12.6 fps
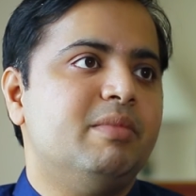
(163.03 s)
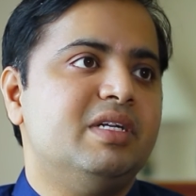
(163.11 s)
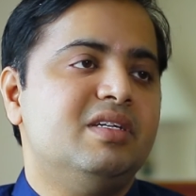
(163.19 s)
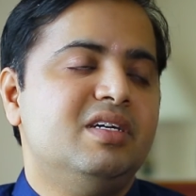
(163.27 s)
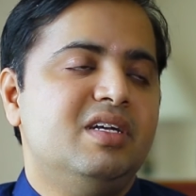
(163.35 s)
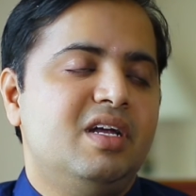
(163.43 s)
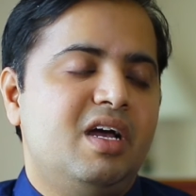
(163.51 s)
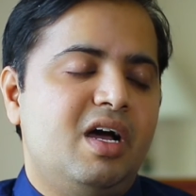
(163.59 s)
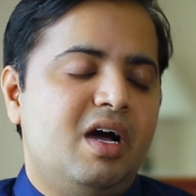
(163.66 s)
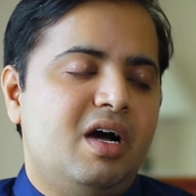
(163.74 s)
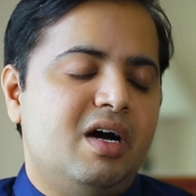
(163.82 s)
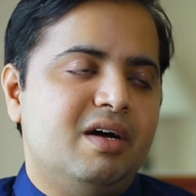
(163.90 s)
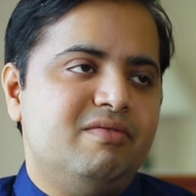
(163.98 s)
But
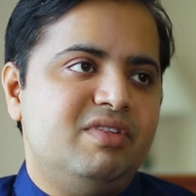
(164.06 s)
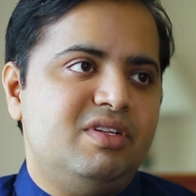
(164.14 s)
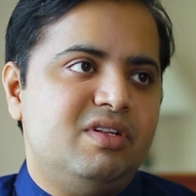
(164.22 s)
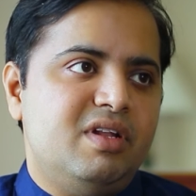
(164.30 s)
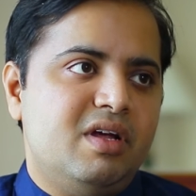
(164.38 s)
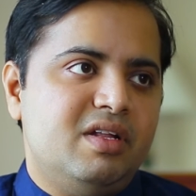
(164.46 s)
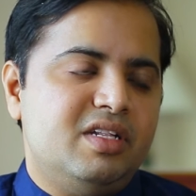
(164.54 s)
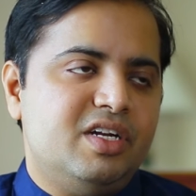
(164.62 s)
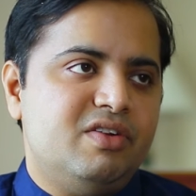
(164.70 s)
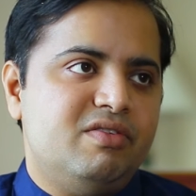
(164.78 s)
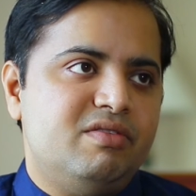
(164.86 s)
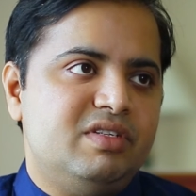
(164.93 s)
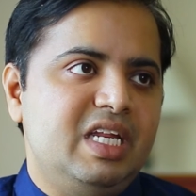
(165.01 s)
the
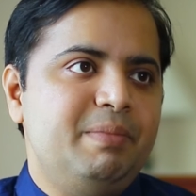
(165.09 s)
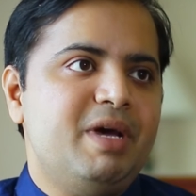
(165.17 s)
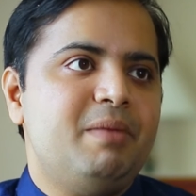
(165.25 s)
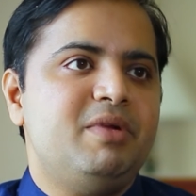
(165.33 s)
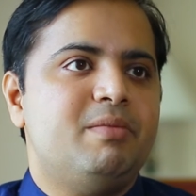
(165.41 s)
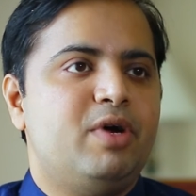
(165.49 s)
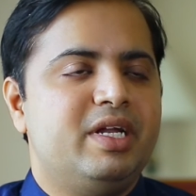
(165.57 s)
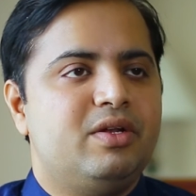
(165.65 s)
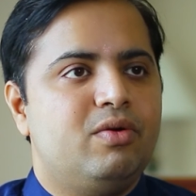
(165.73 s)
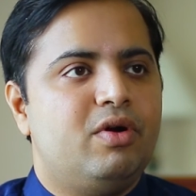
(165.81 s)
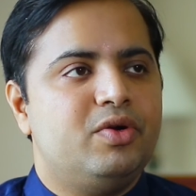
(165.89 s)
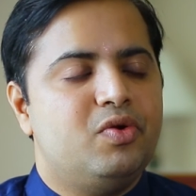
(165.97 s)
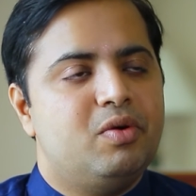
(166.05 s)
sleep apnea might
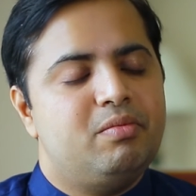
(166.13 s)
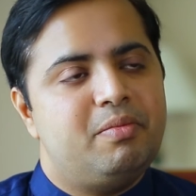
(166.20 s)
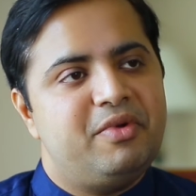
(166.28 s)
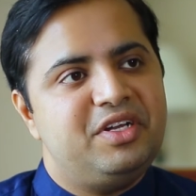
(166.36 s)
not go,